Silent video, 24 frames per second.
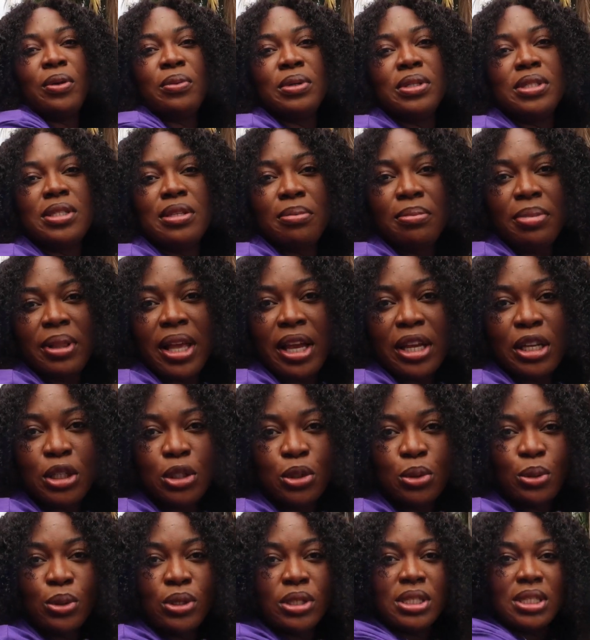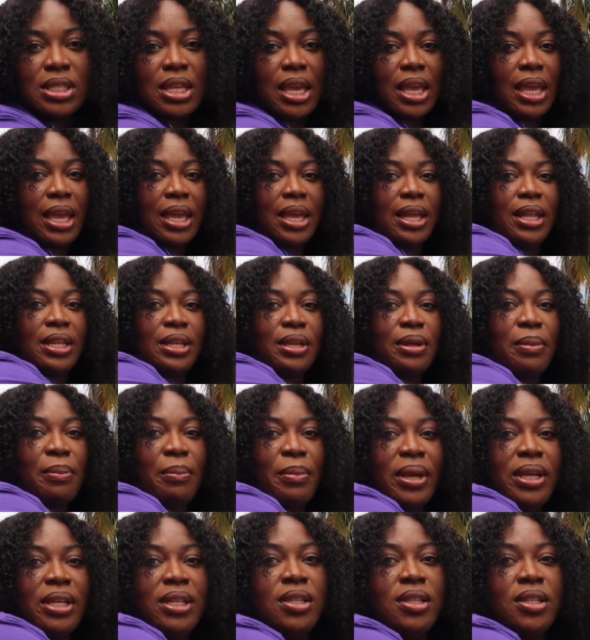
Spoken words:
with some black shorts and my